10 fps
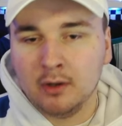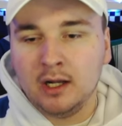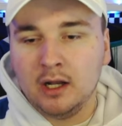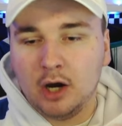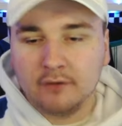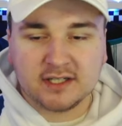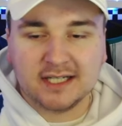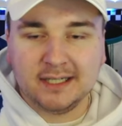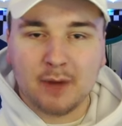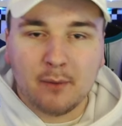
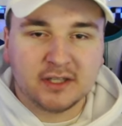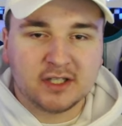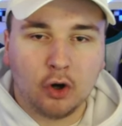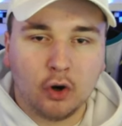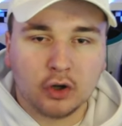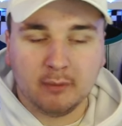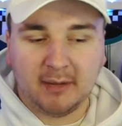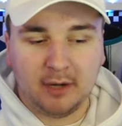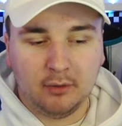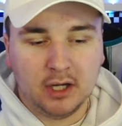obviously, when we talk
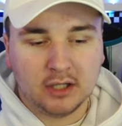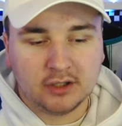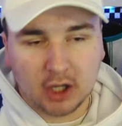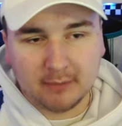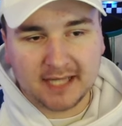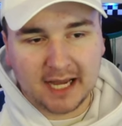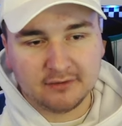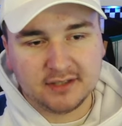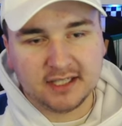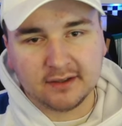about Derby
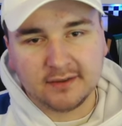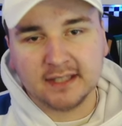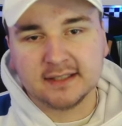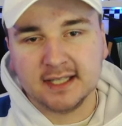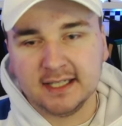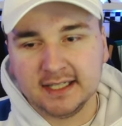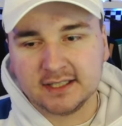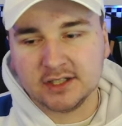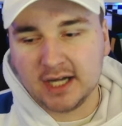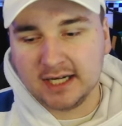County and the things that need to
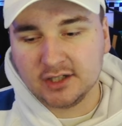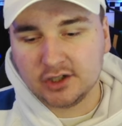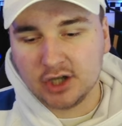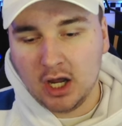change,